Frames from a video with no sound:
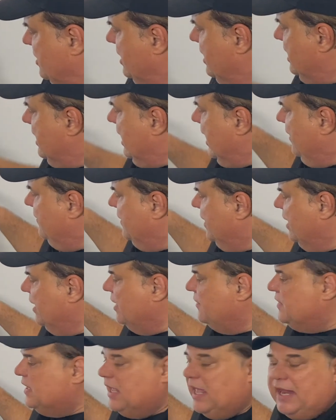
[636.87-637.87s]
And then on
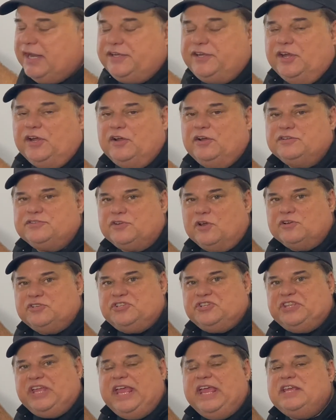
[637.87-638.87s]
the end here is our
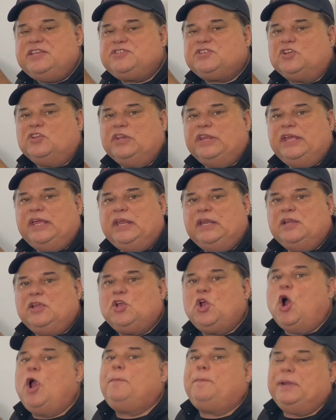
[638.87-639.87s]
Stays Clean
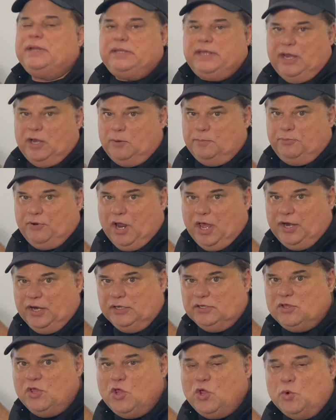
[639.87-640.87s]
Carpet Care product,
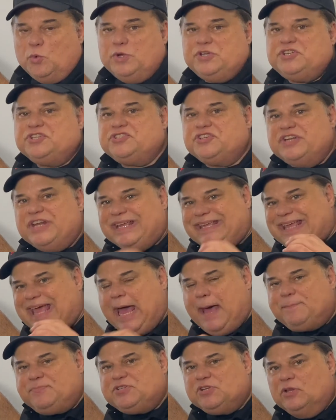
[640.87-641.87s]
which is an
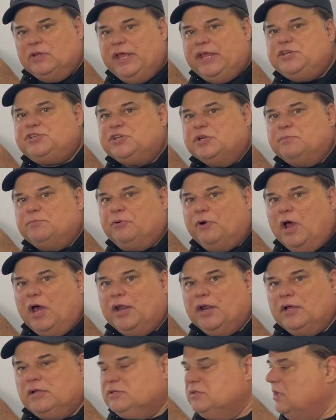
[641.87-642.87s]
encapsulation
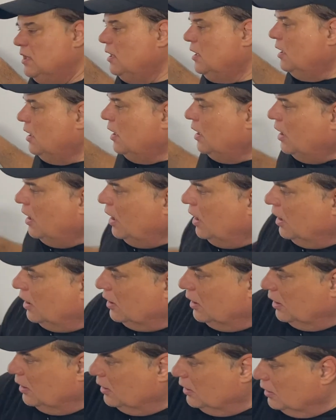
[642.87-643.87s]
product.
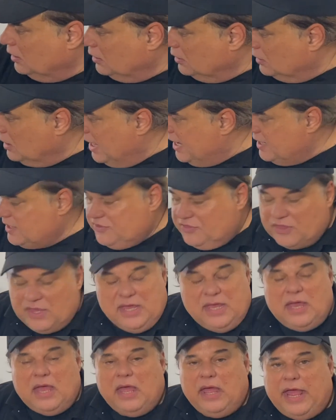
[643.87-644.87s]
Like
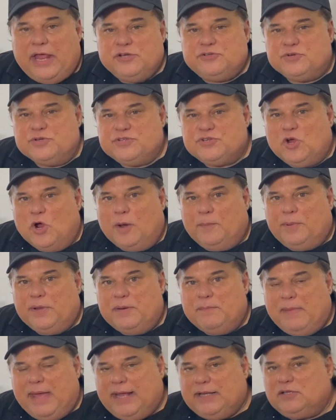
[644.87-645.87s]
the entrance
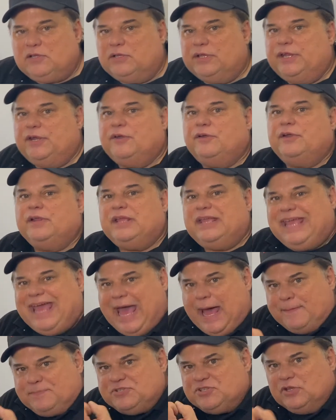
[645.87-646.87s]
carpet mat cleaner, it
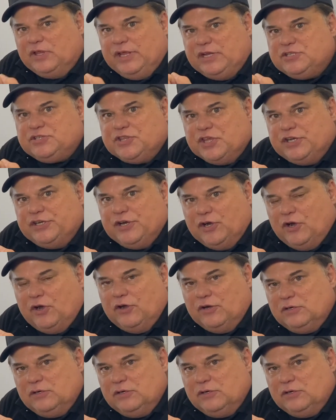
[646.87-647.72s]
encapsulates the dirt.